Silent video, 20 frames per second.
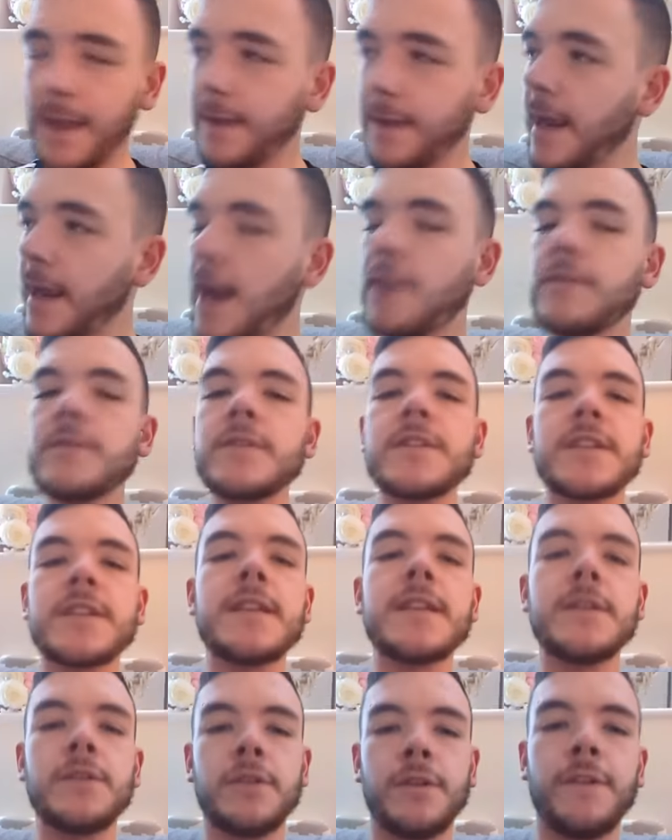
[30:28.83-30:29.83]

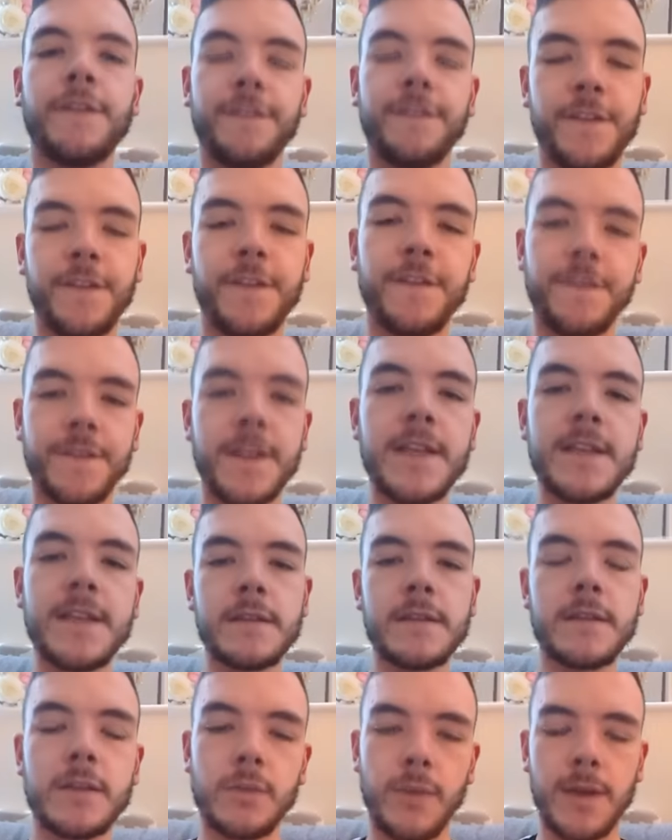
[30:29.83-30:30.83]
guarantee you
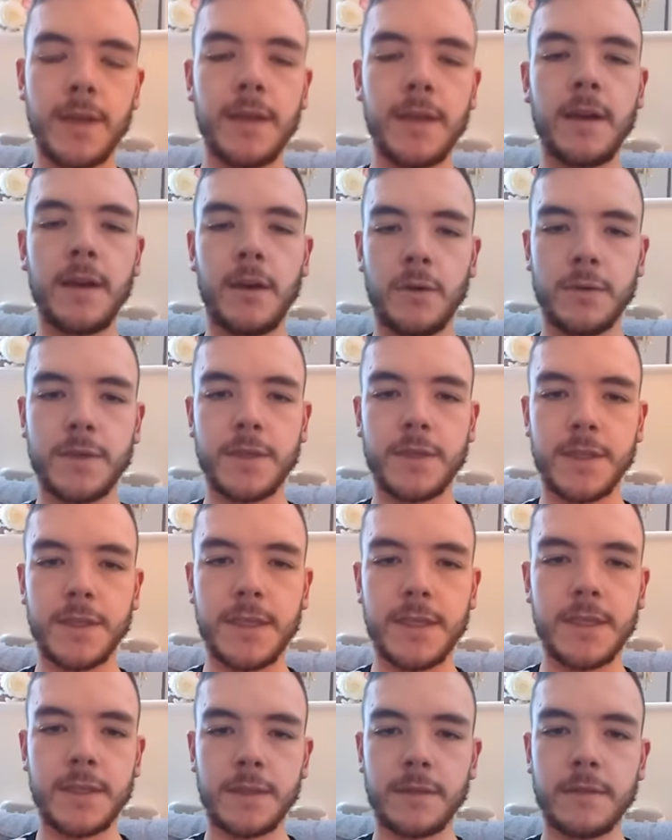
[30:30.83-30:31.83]
15 to 20 goals a
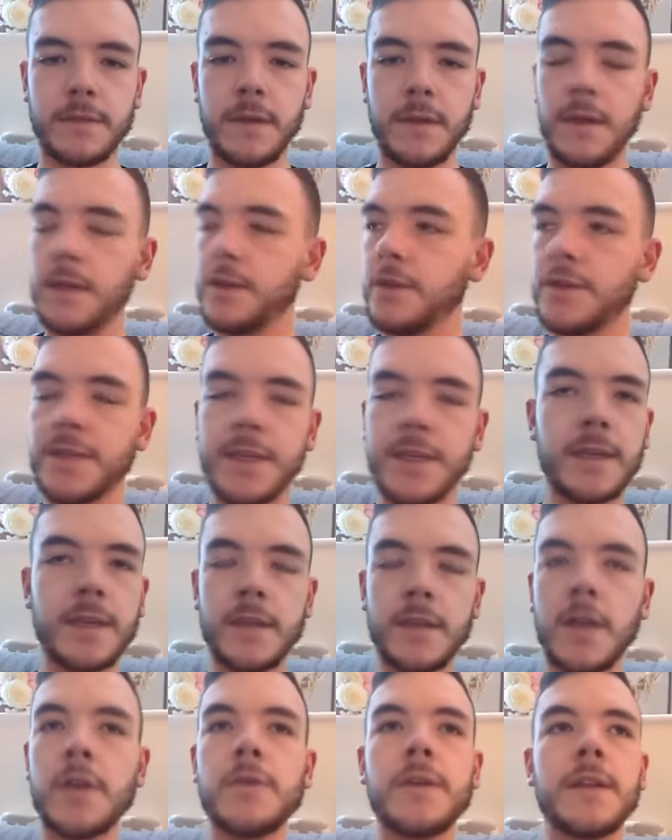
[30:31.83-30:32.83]
season, you see a
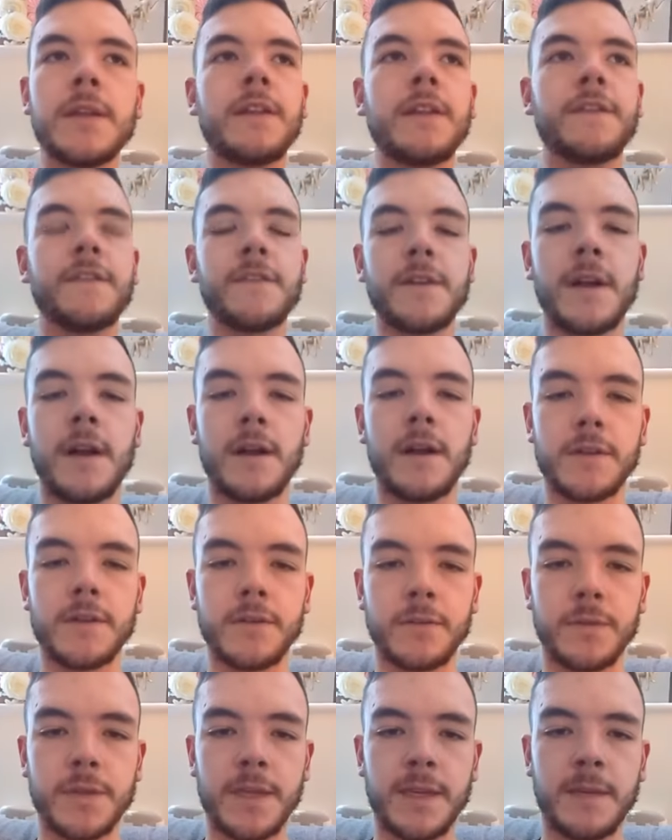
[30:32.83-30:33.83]
totally different
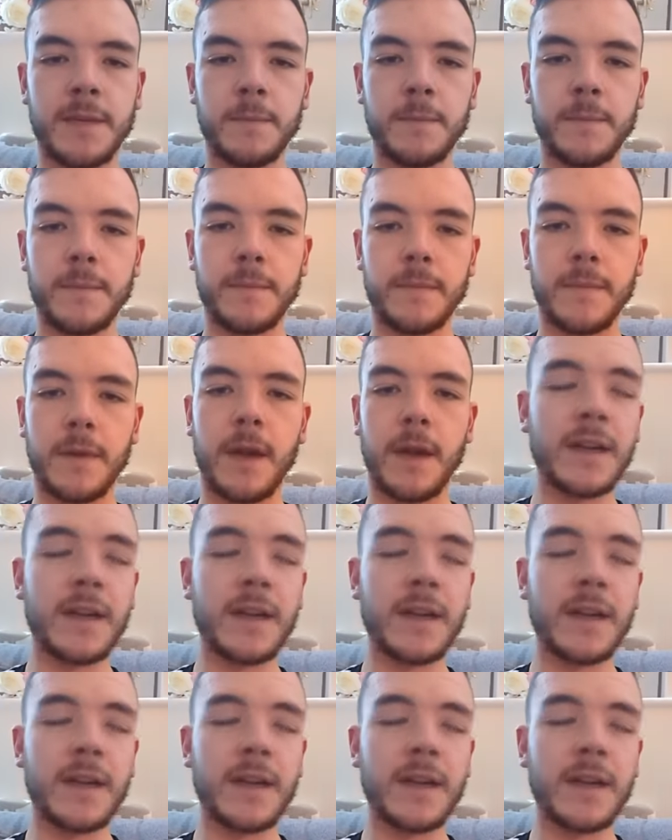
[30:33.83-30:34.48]
Arsenal team. I